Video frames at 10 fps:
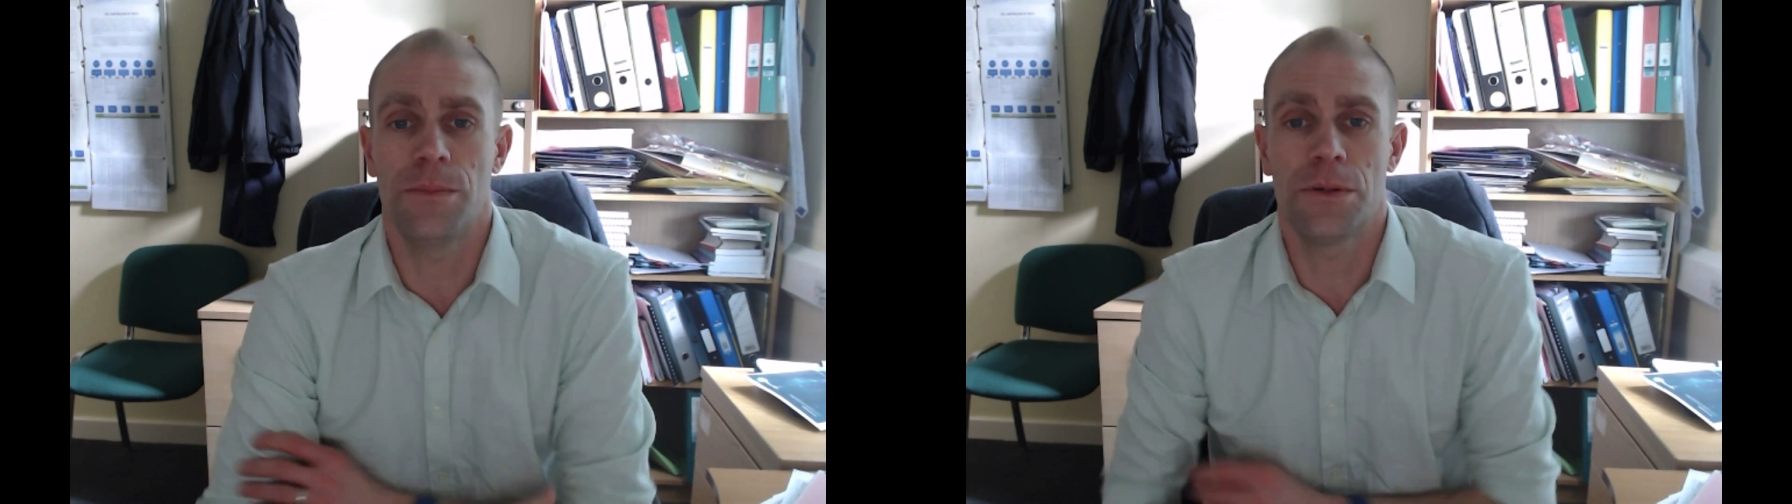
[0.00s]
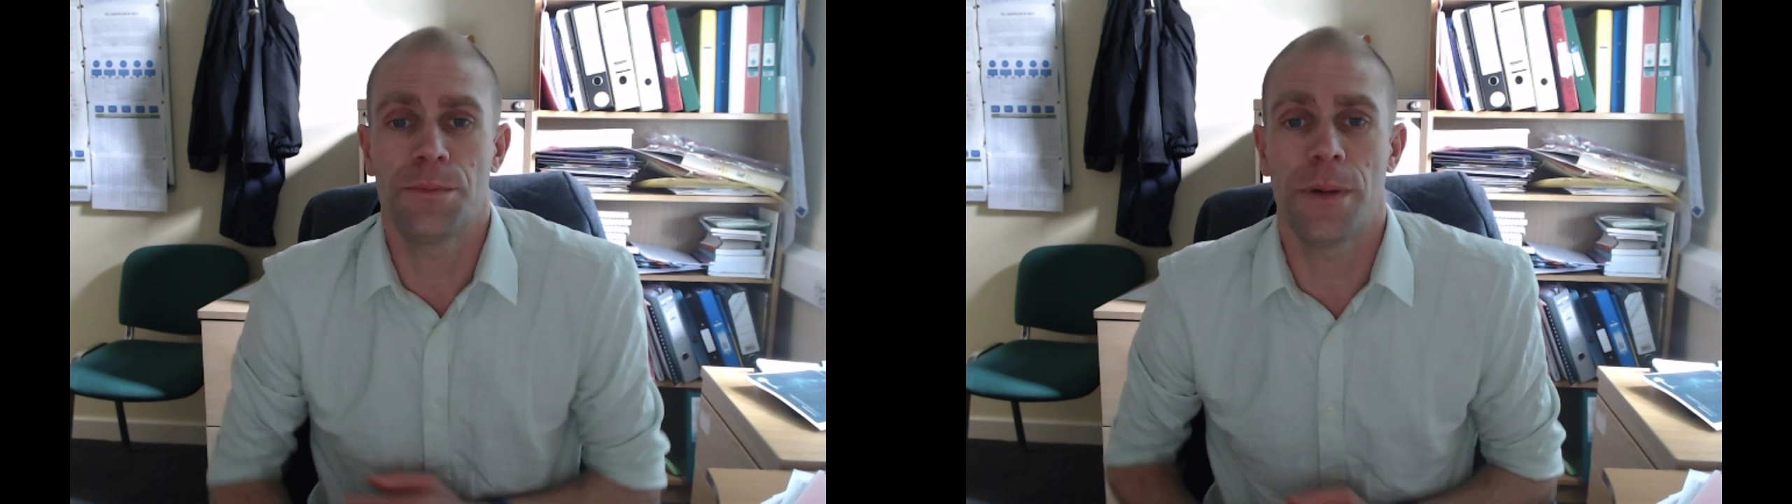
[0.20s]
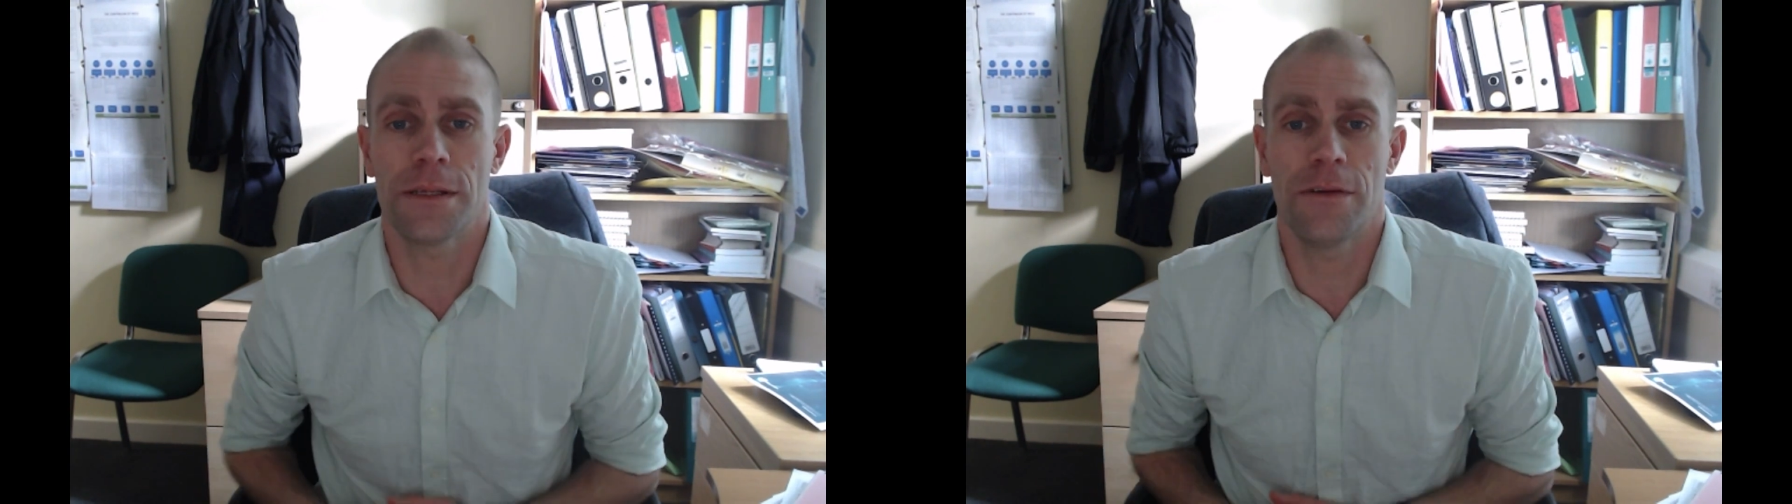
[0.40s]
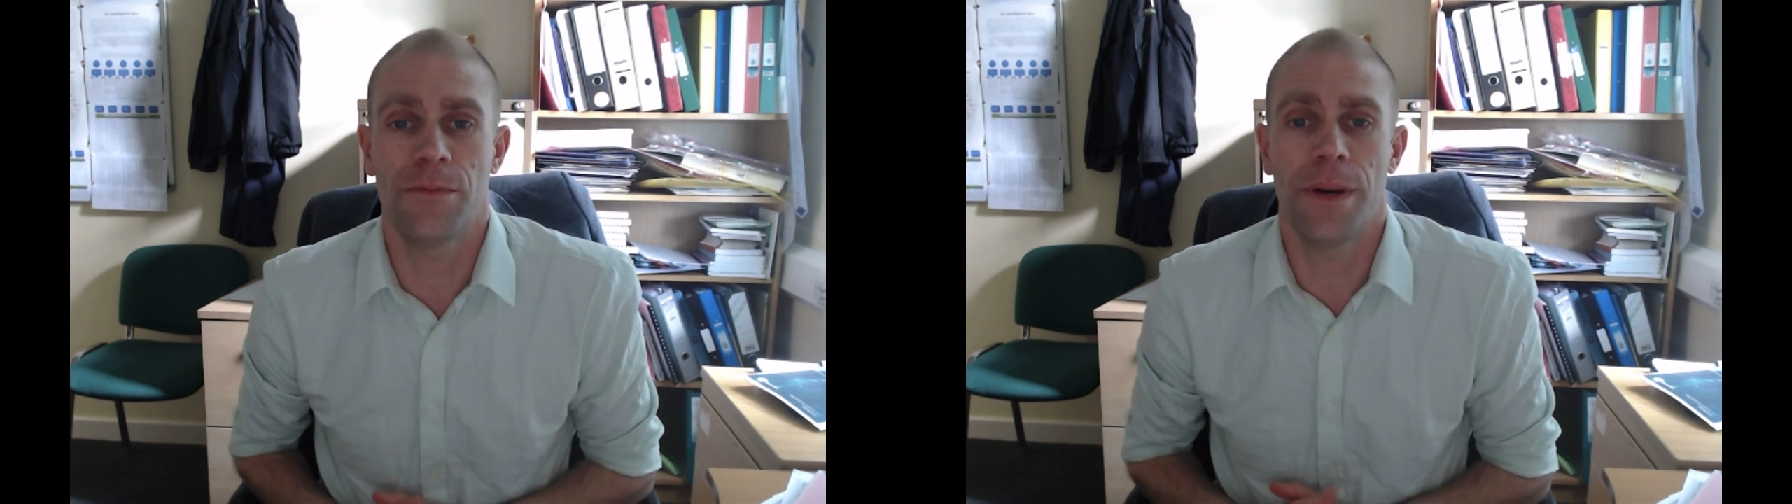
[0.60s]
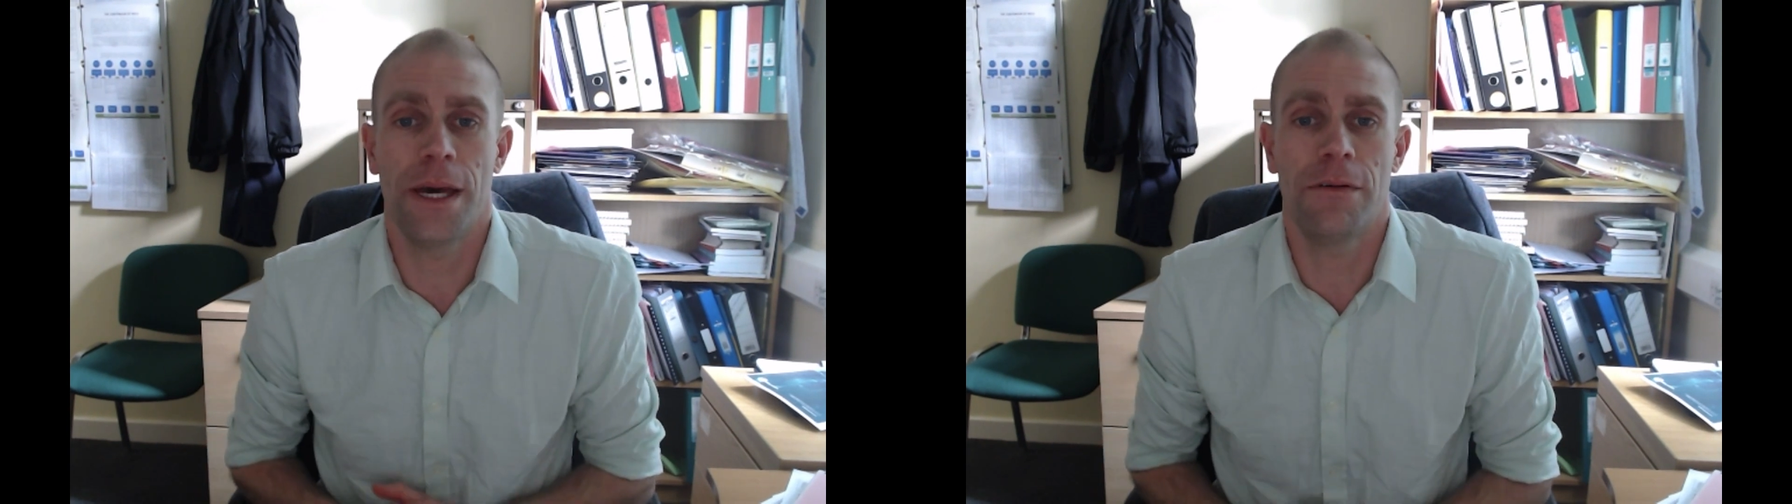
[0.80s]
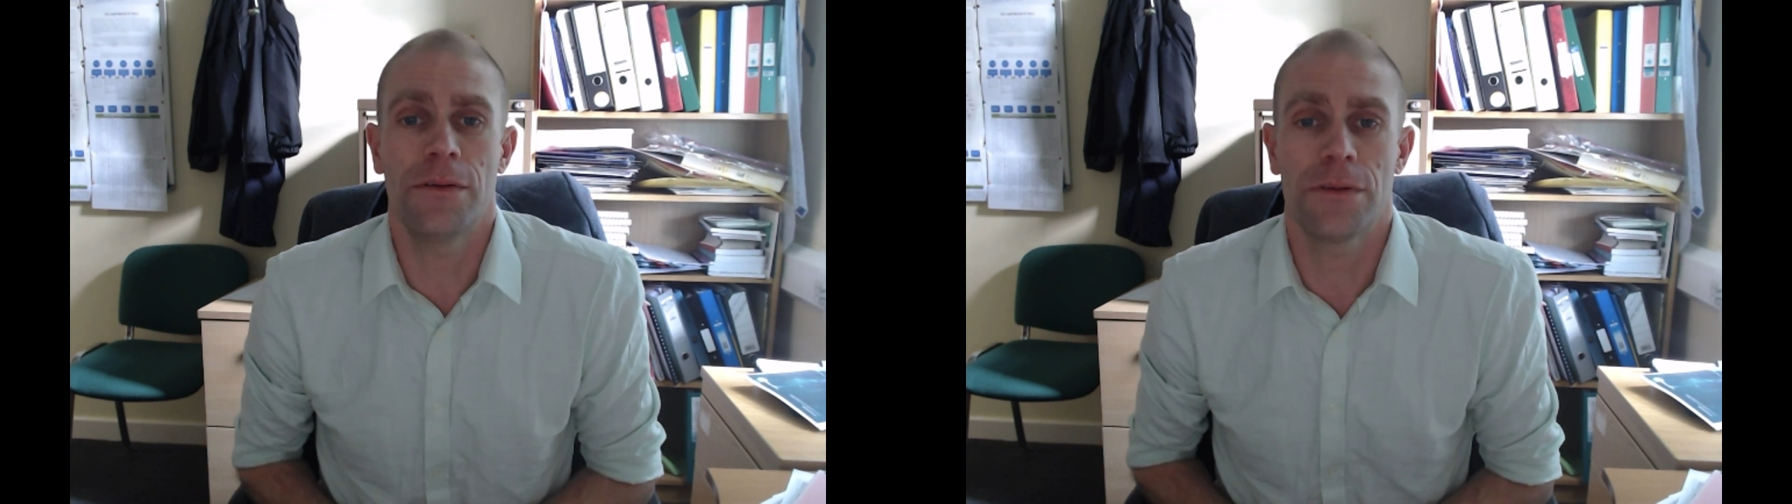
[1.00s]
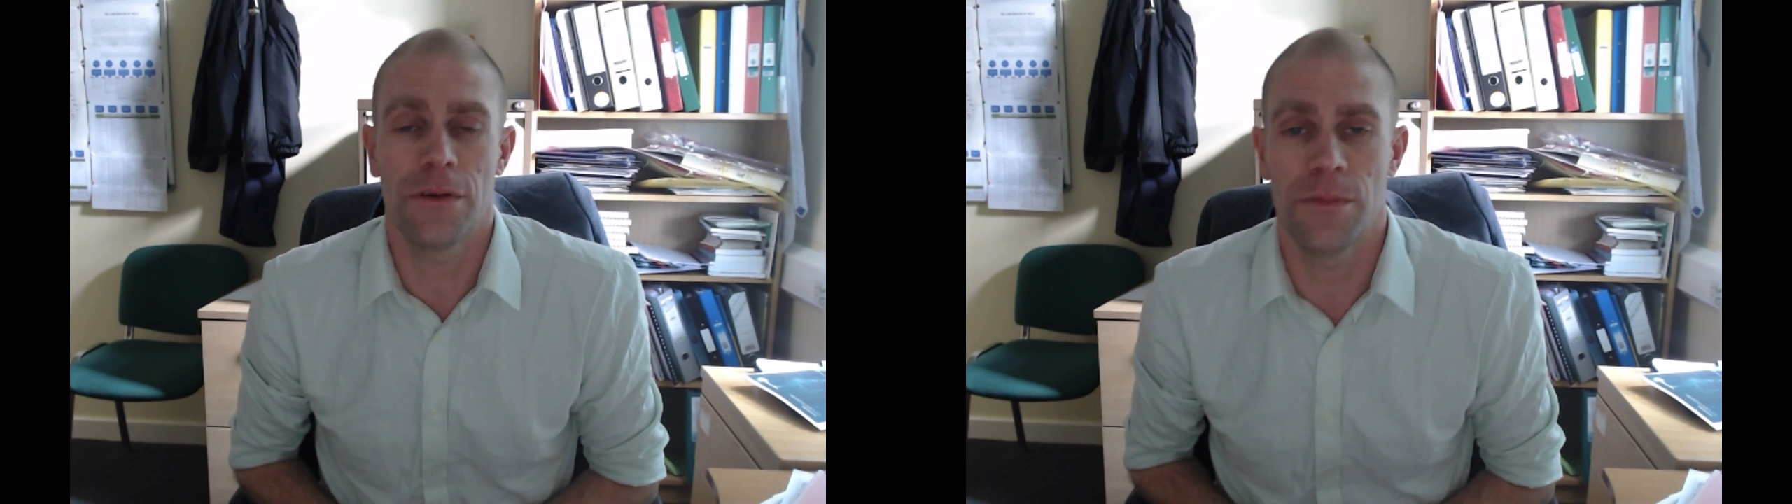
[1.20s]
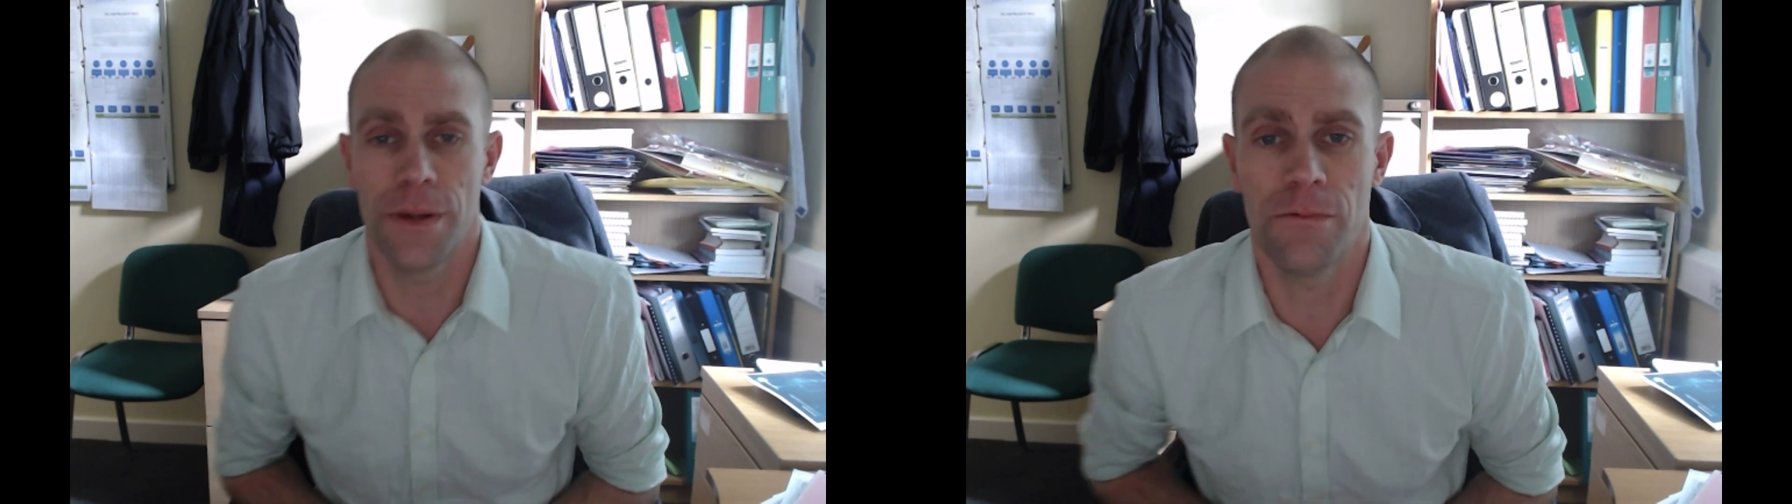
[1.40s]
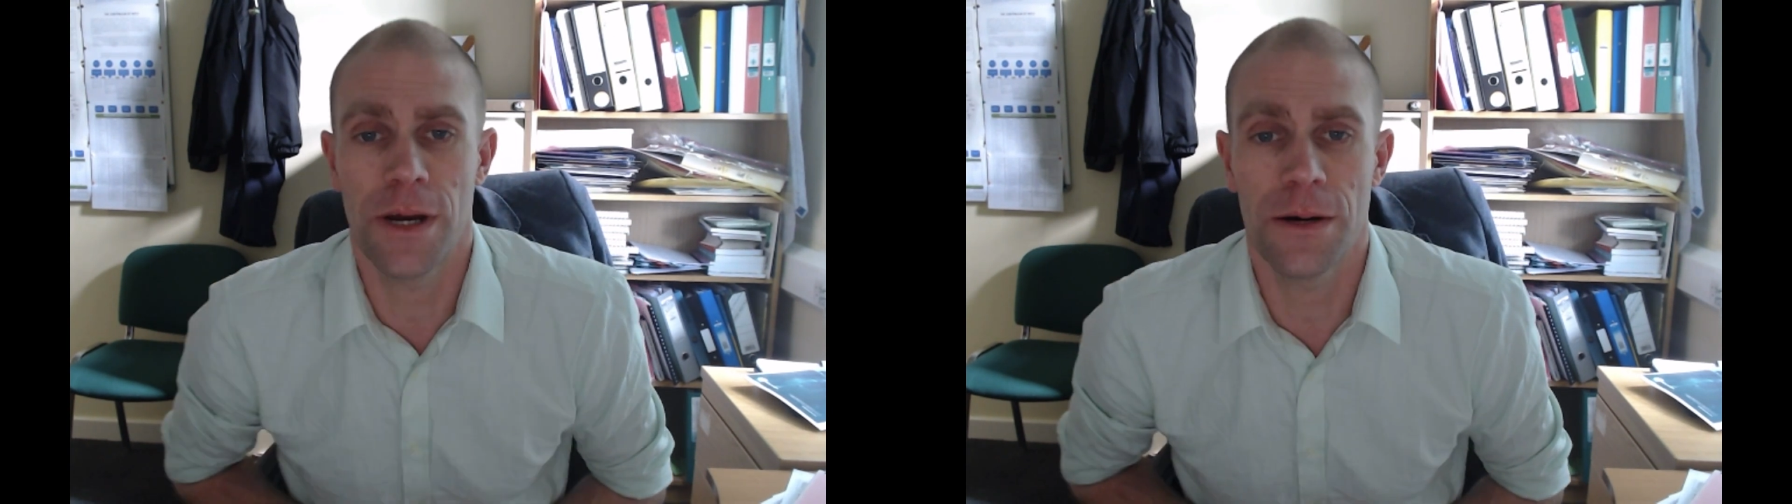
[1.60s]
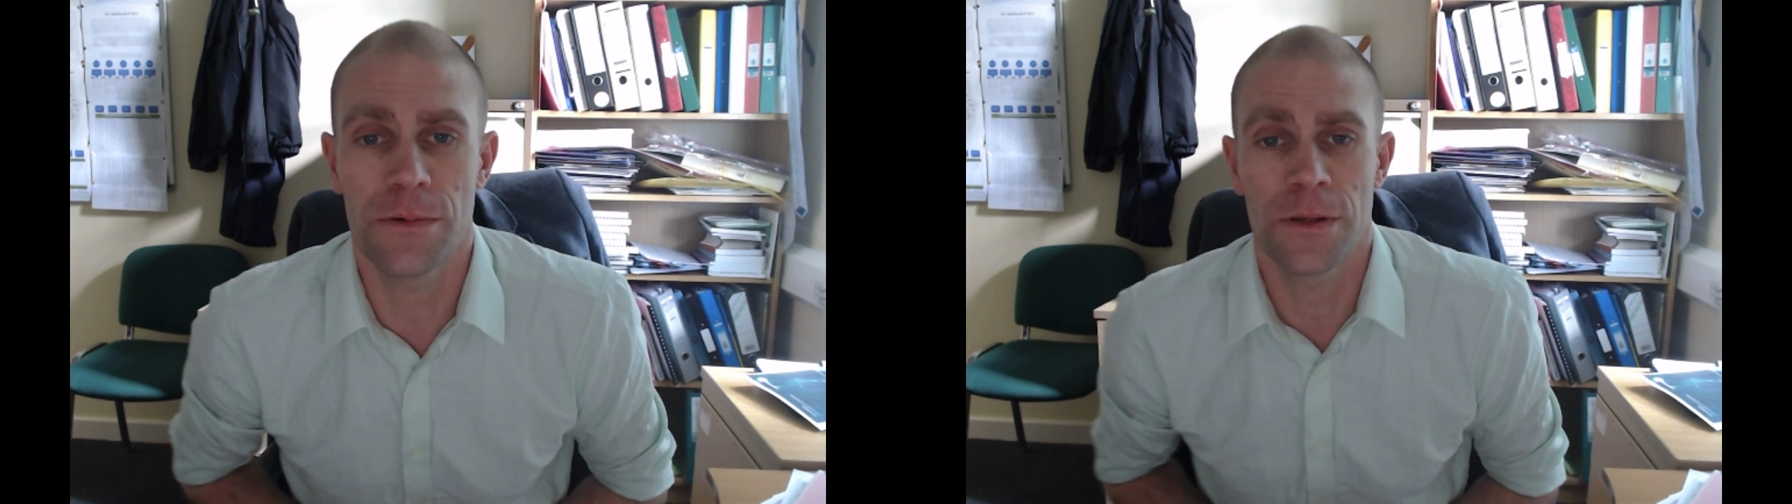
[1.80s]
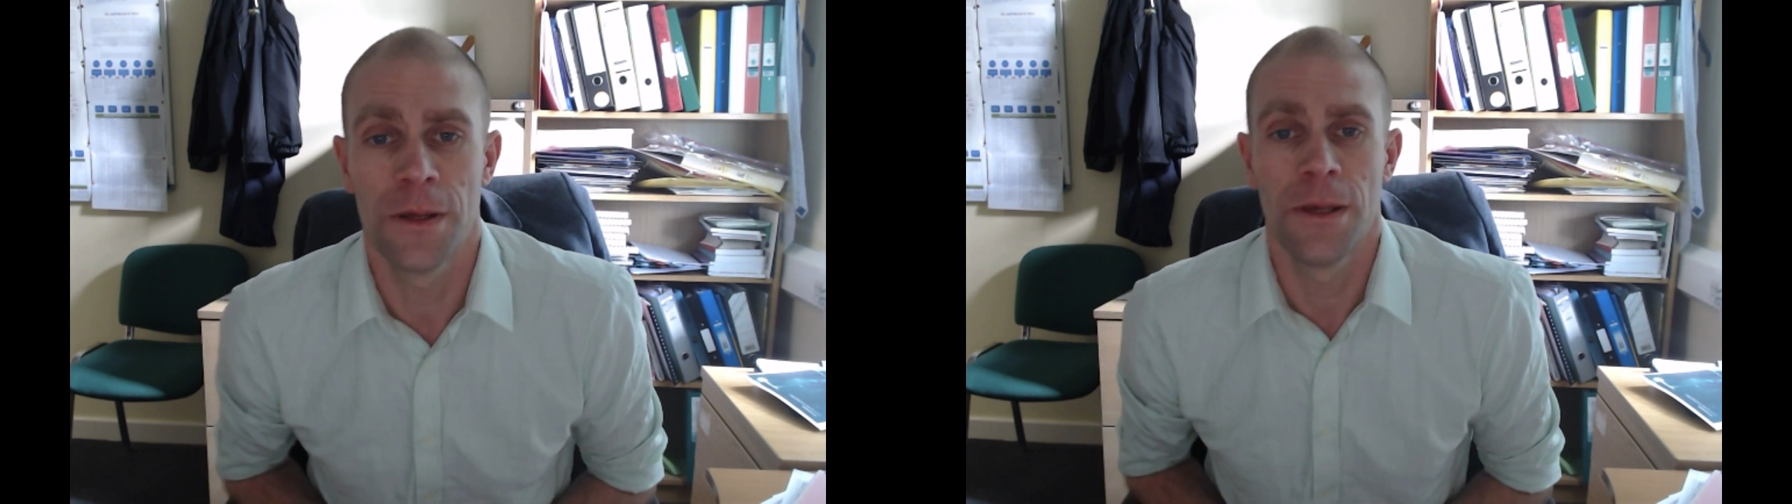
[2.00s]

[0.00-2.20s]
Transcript: so prospective parents who've been round